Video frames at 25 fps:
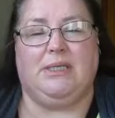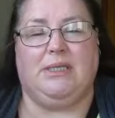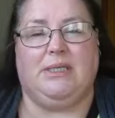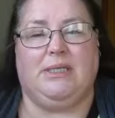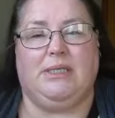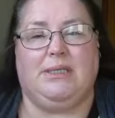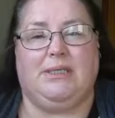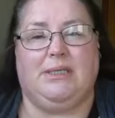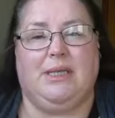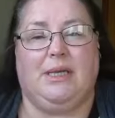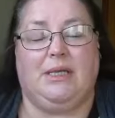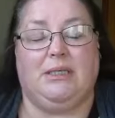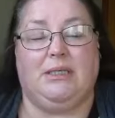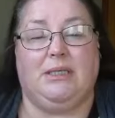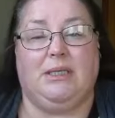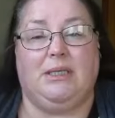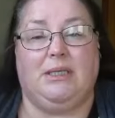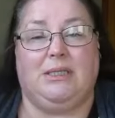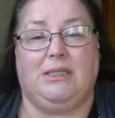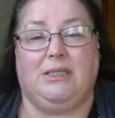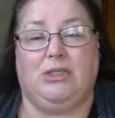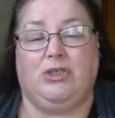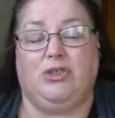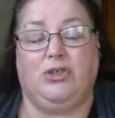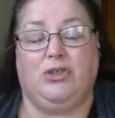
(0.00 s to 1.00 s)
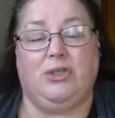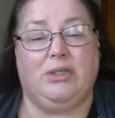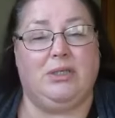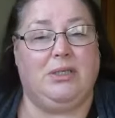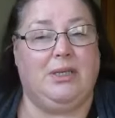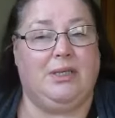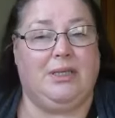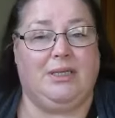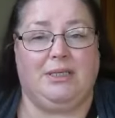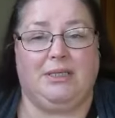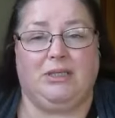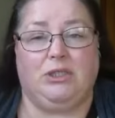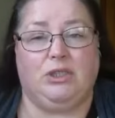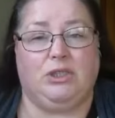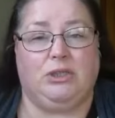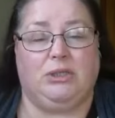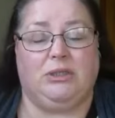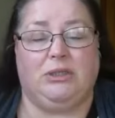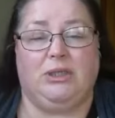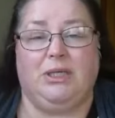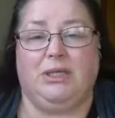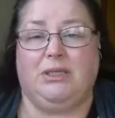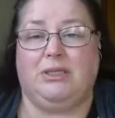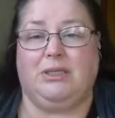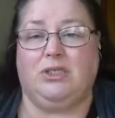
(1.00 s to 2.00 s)
is that it's just like
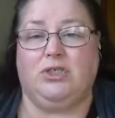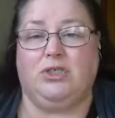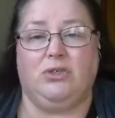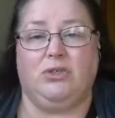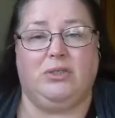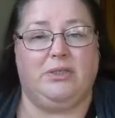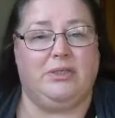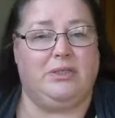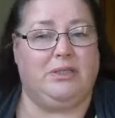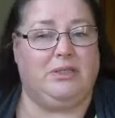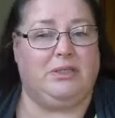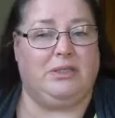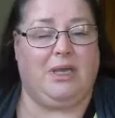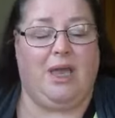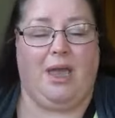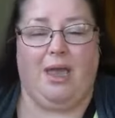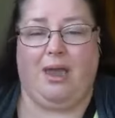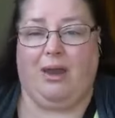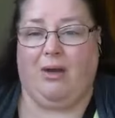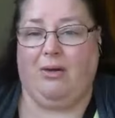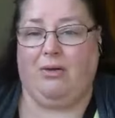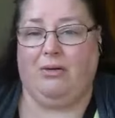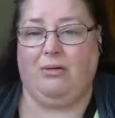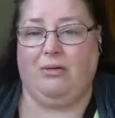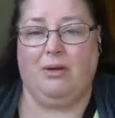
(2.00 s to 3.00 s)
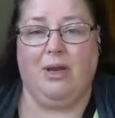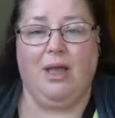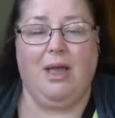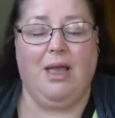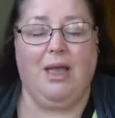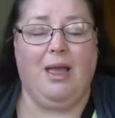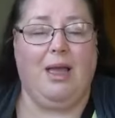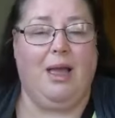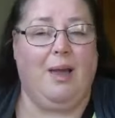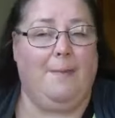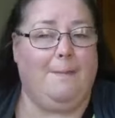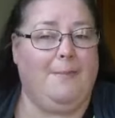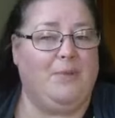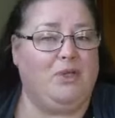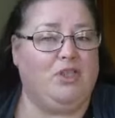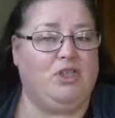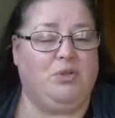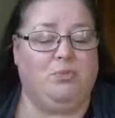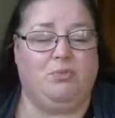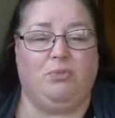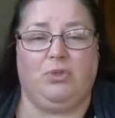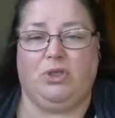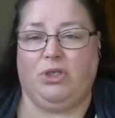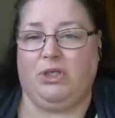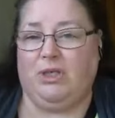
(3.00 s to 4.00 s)
addiction. It doesn't care how
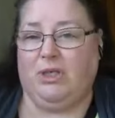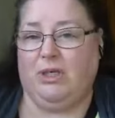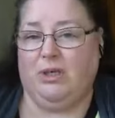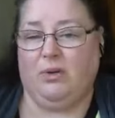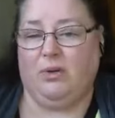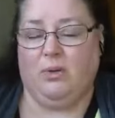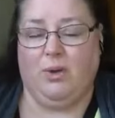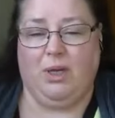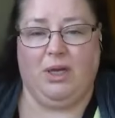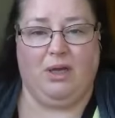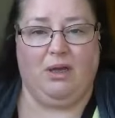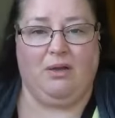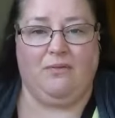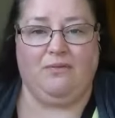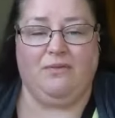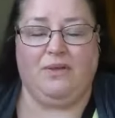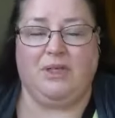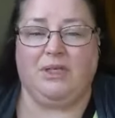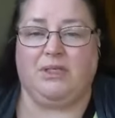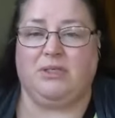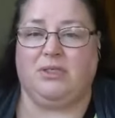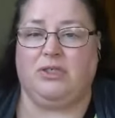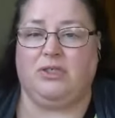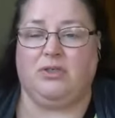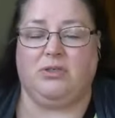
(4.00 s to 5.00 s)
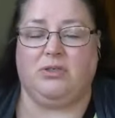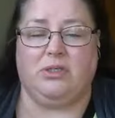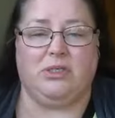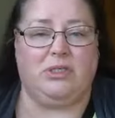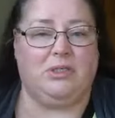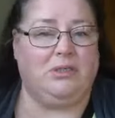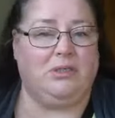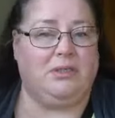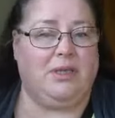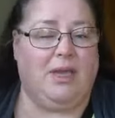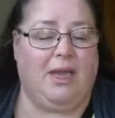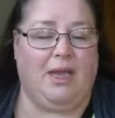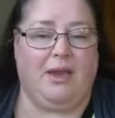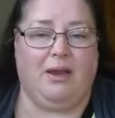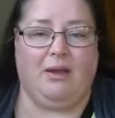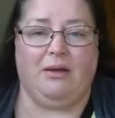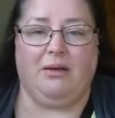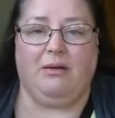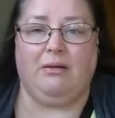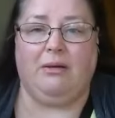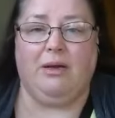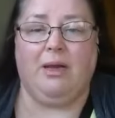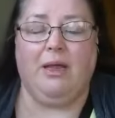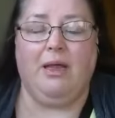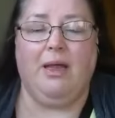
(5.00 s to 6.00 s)
much money you have, it doesn't
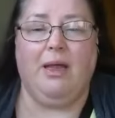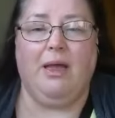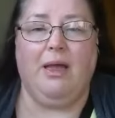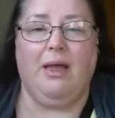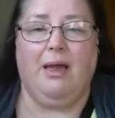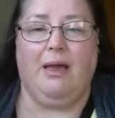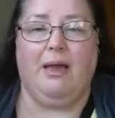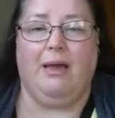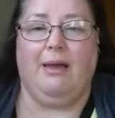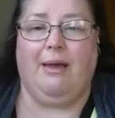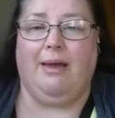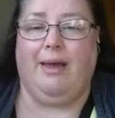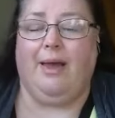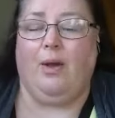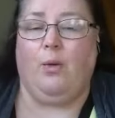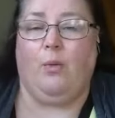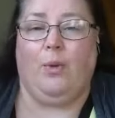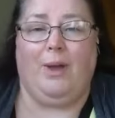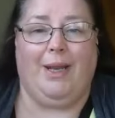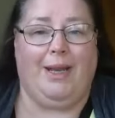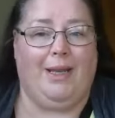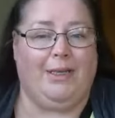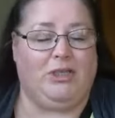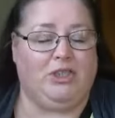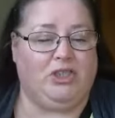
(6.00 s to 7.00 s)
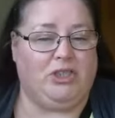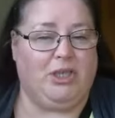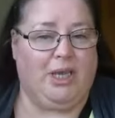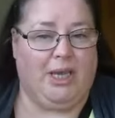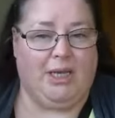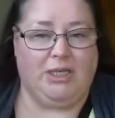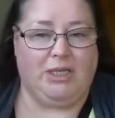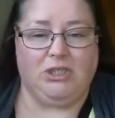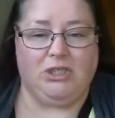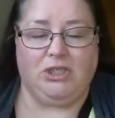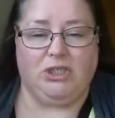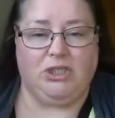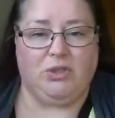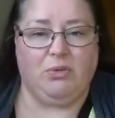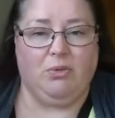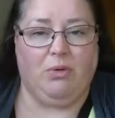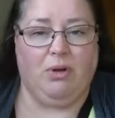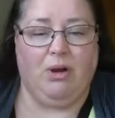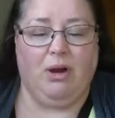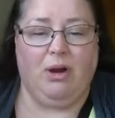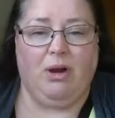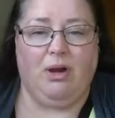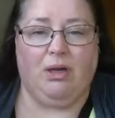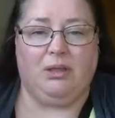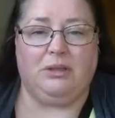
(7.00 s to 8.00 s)
care uh, how well educated you
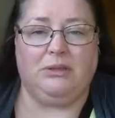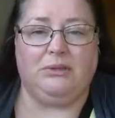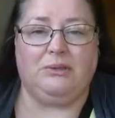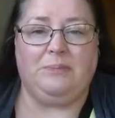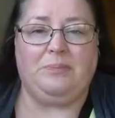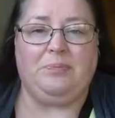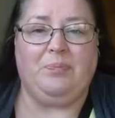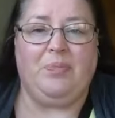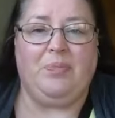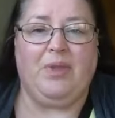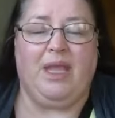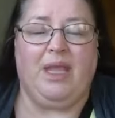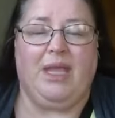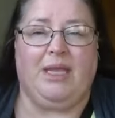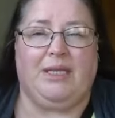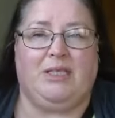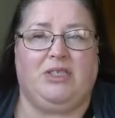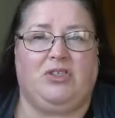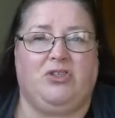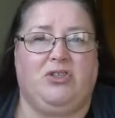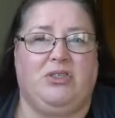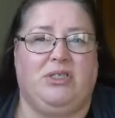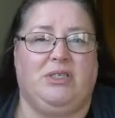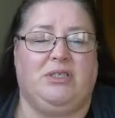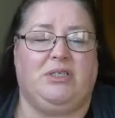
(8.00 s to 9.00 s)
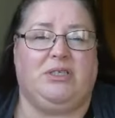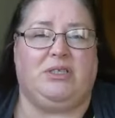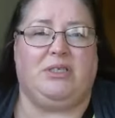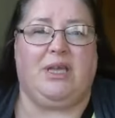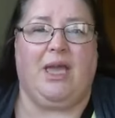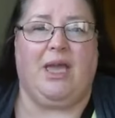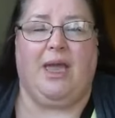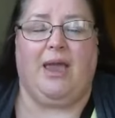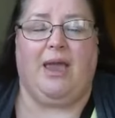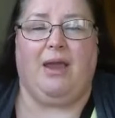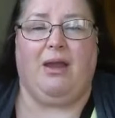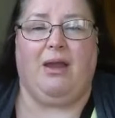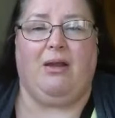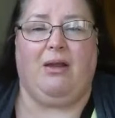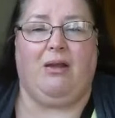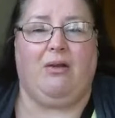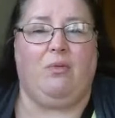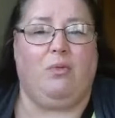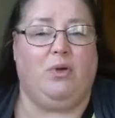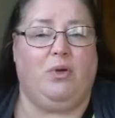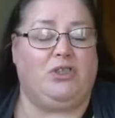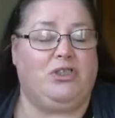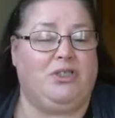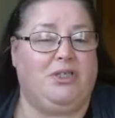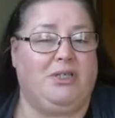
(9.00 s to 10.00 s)
are, it doesn't care
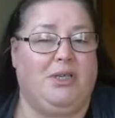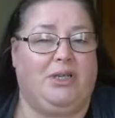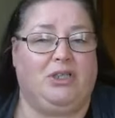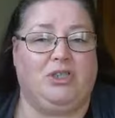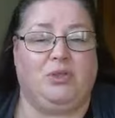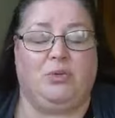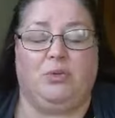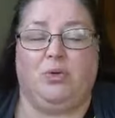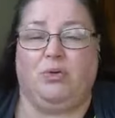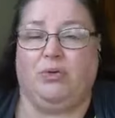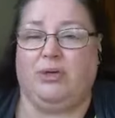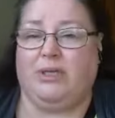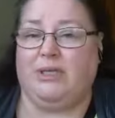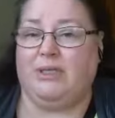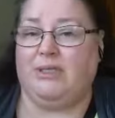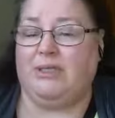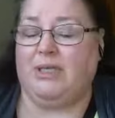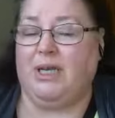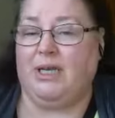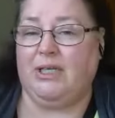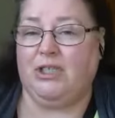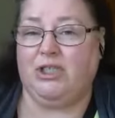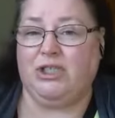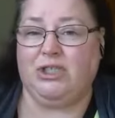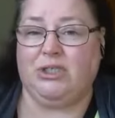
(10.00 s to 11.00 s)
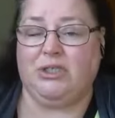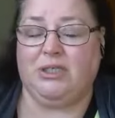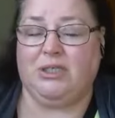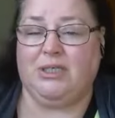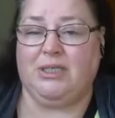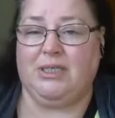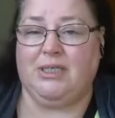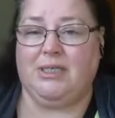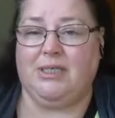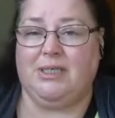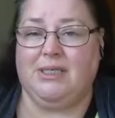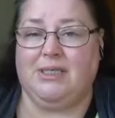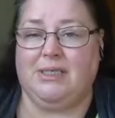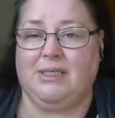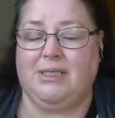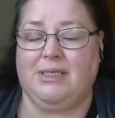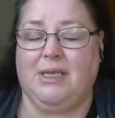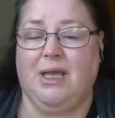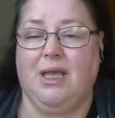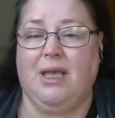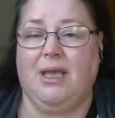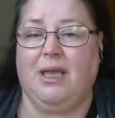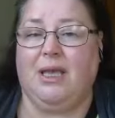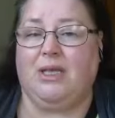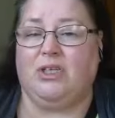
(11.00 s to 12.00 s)
what your sexual orientation is,
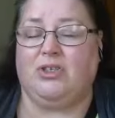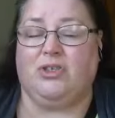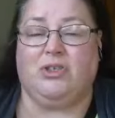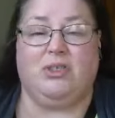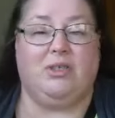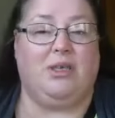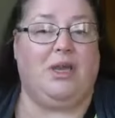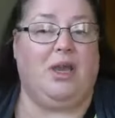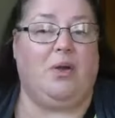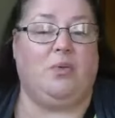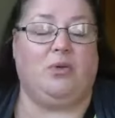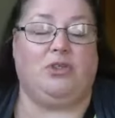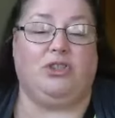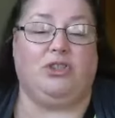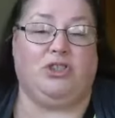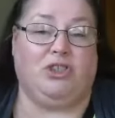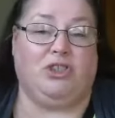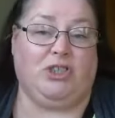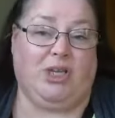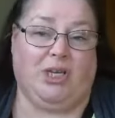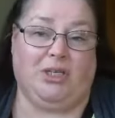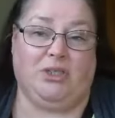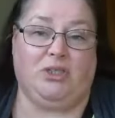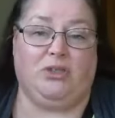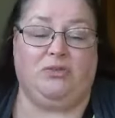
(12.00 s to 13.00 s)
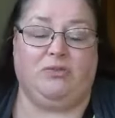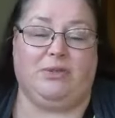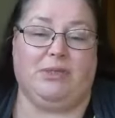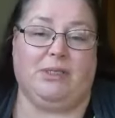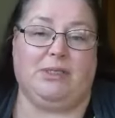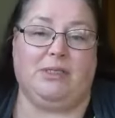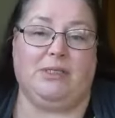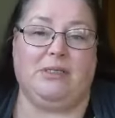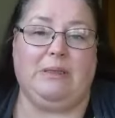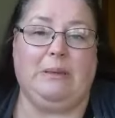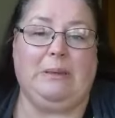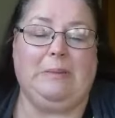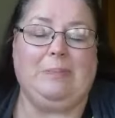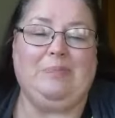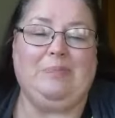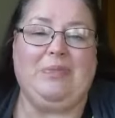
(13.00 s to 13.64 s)
it doesn't care what your gender is.